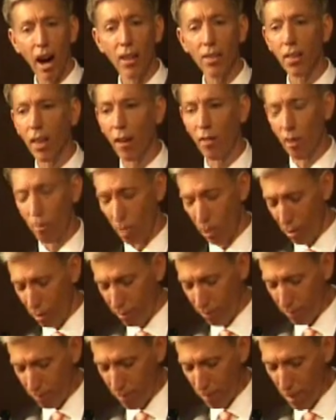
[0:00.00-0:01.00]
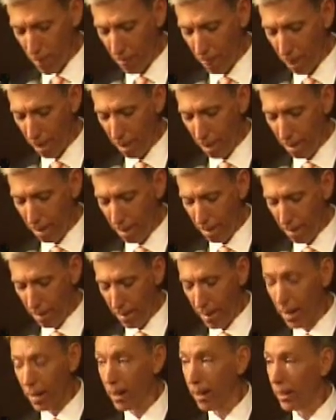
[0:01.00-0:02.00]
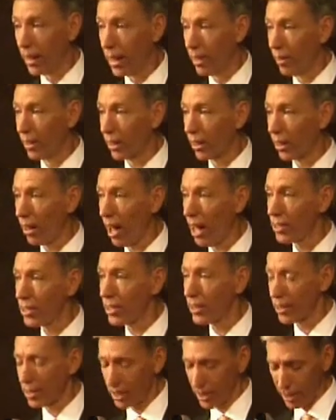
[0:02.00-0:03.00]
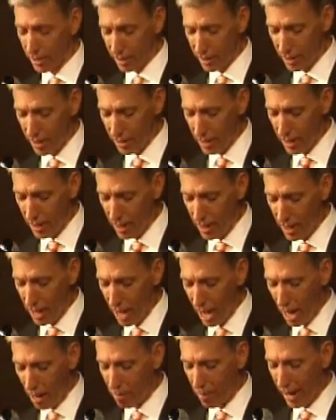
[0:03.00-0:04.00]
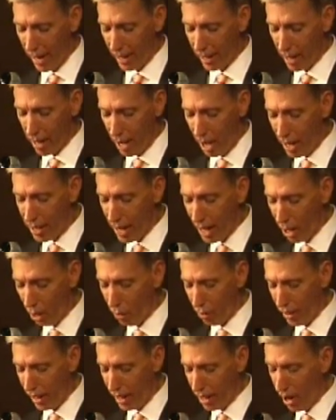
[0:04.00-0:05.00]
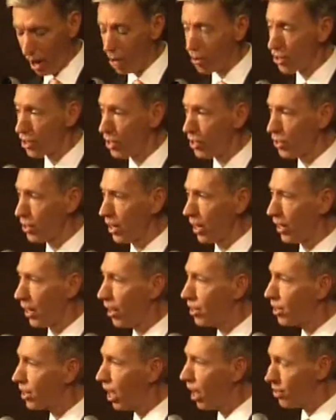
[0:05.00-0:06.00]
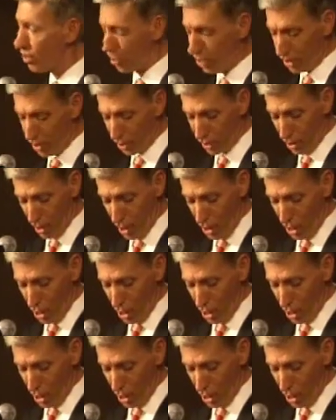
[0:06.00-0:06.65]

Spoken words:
unlovable live in closets and make unhealthy, conscious and unconscious